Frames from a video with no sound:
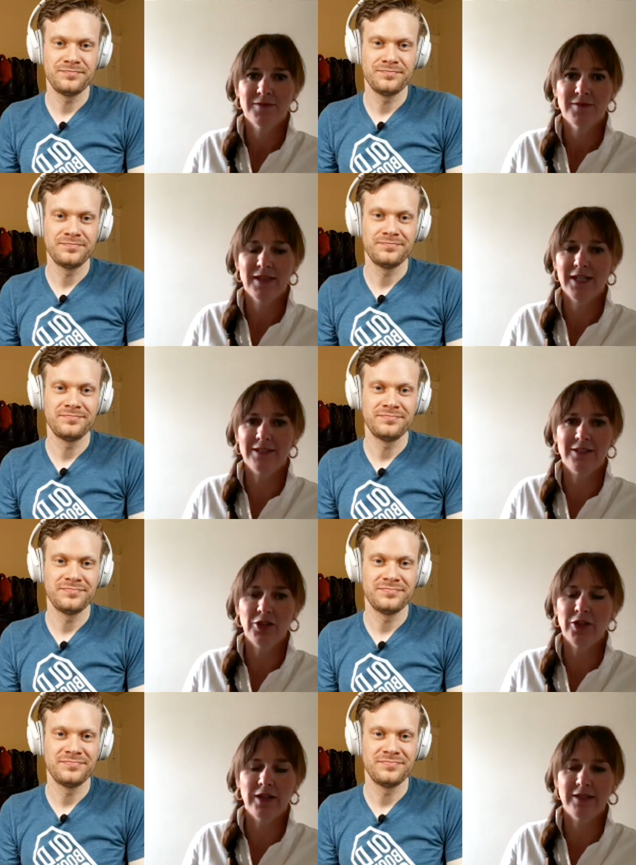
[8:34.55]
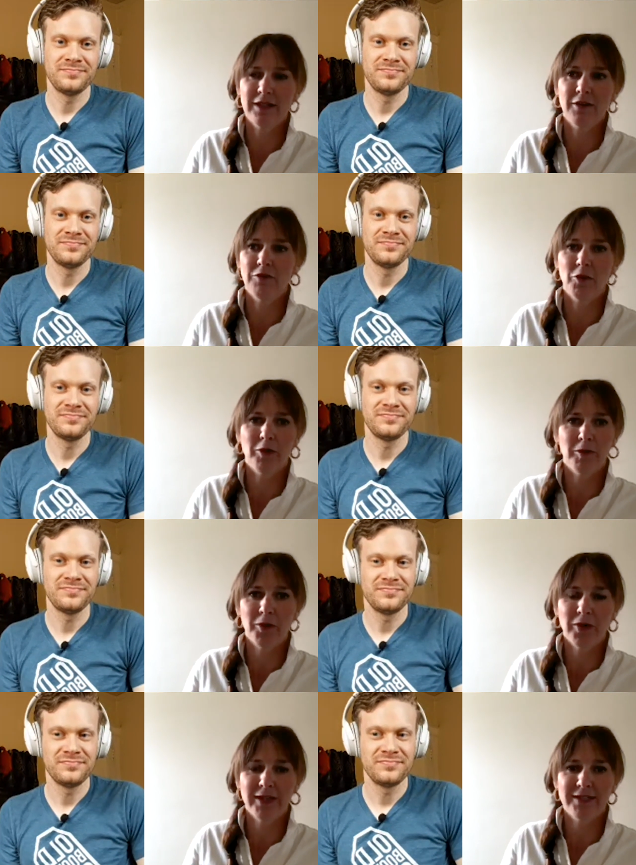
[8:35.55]
Speaker 1: and it's, you're, it's
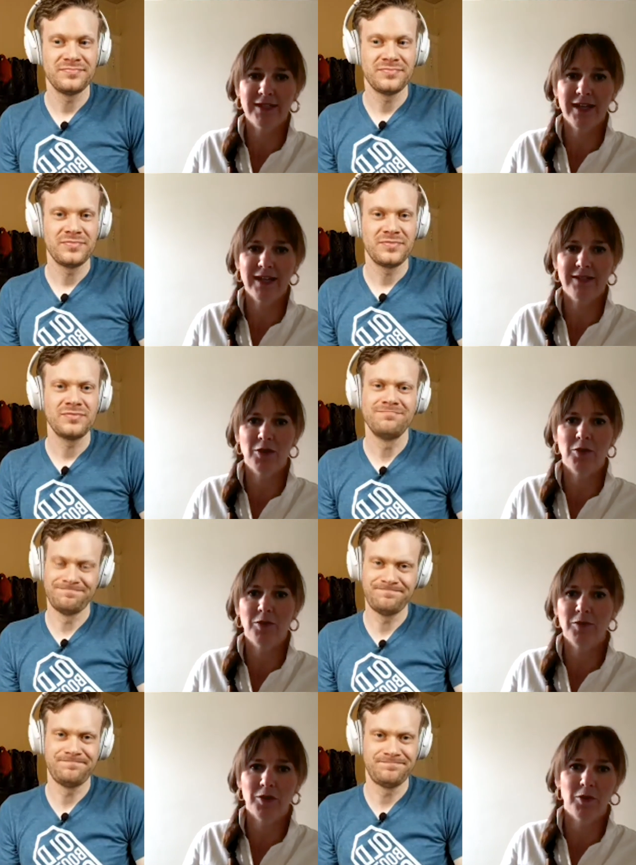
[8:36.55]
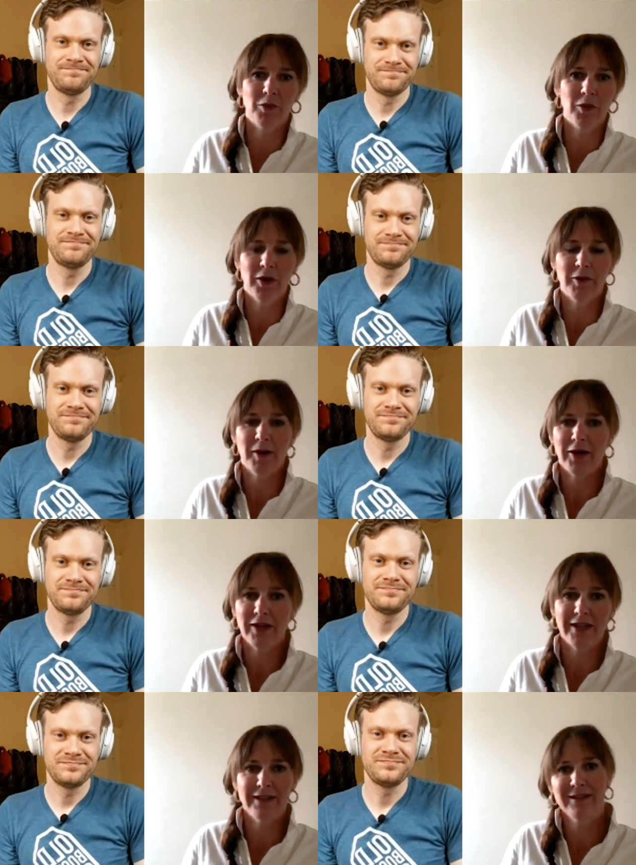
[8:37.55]
unavoidable. And it's like, don't, don't worry about
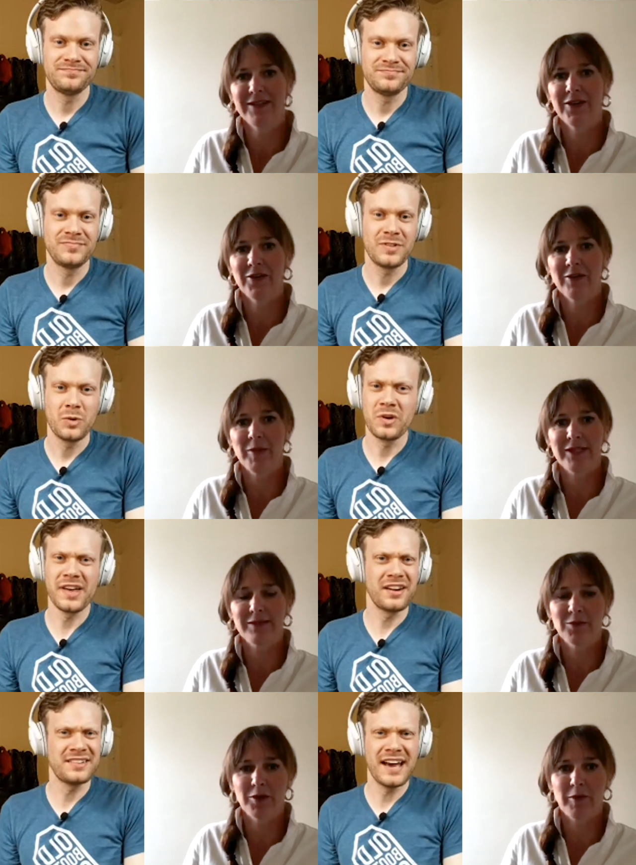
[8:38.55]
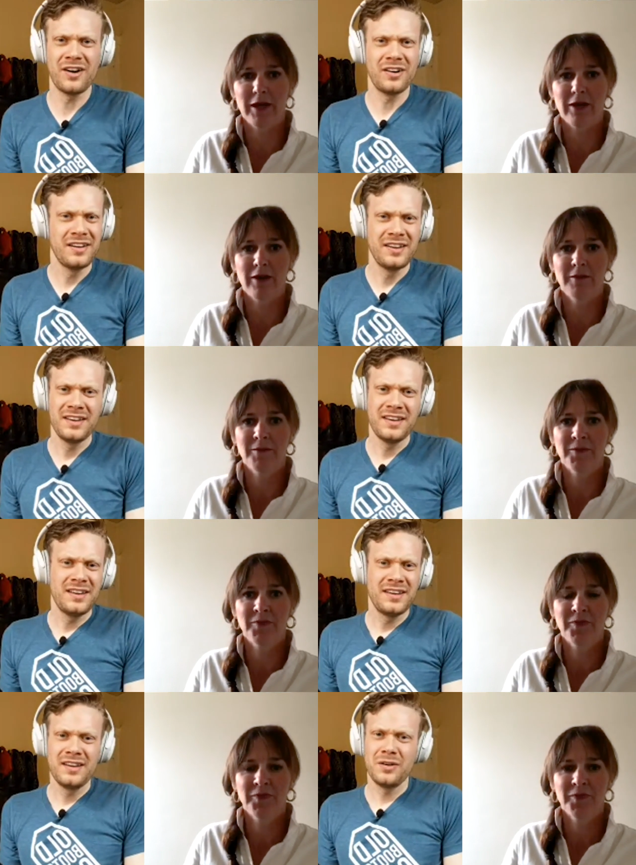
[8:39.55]
it.
Speaker 2: Without a doubt.
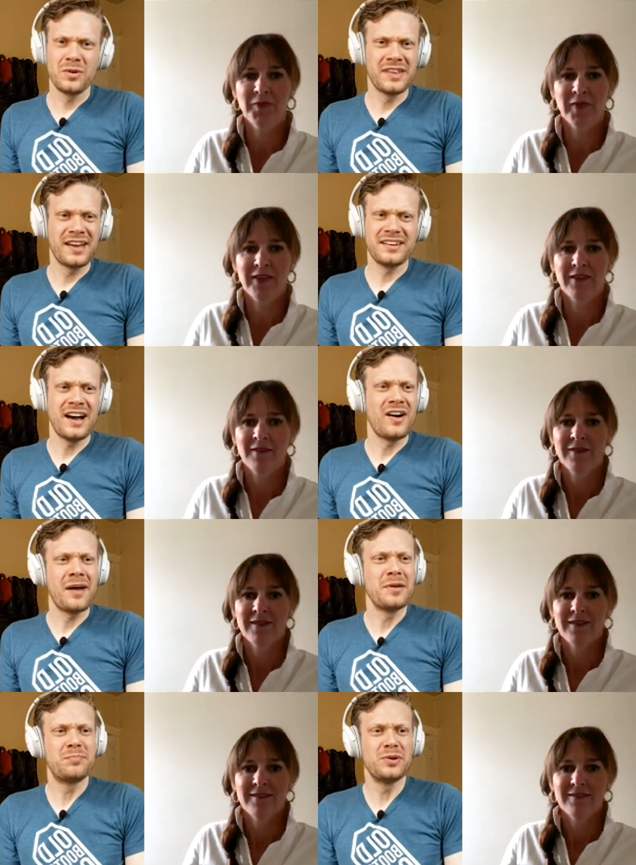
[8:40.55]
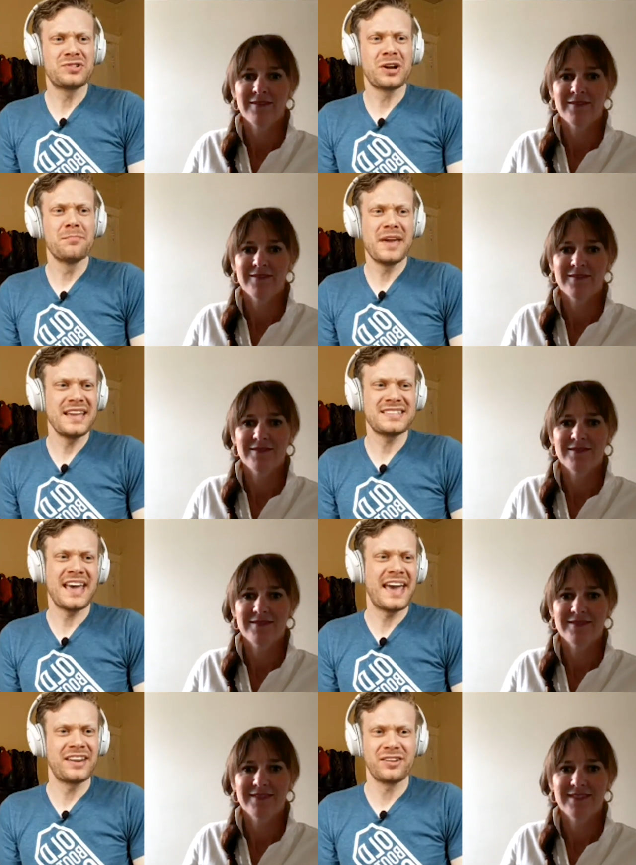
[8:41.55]
Without a doubt. I mean, boots are made to
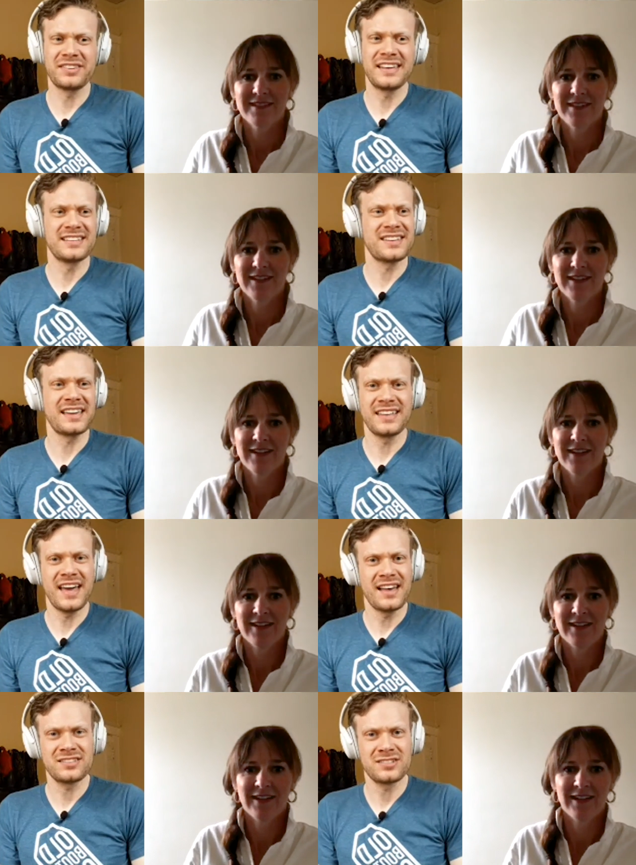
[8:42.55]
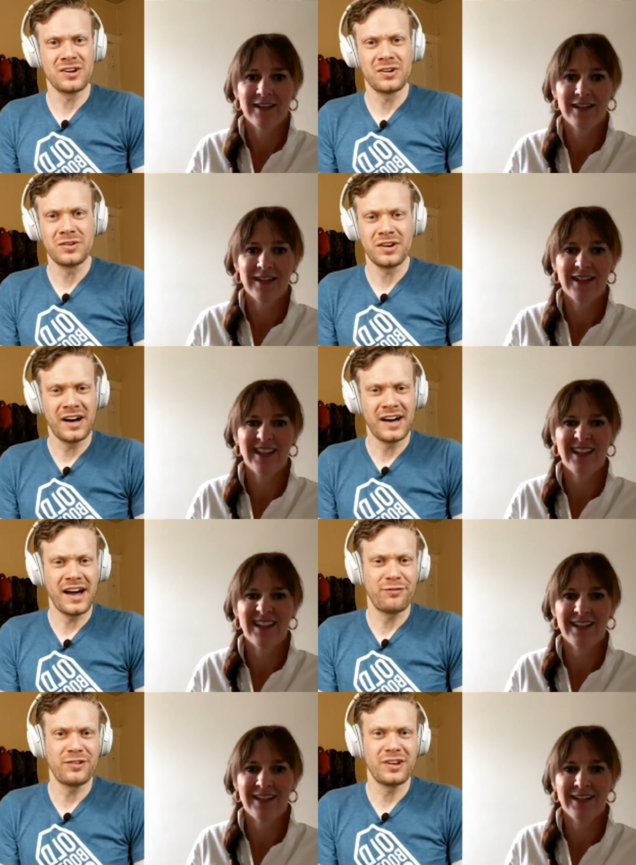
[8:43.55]
handle things like that. So I,
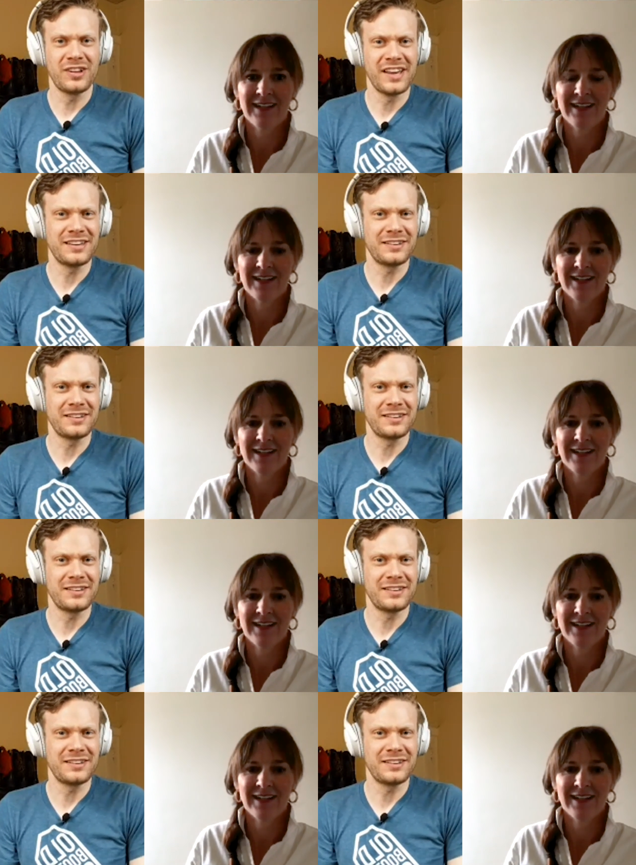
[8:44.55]
I feel like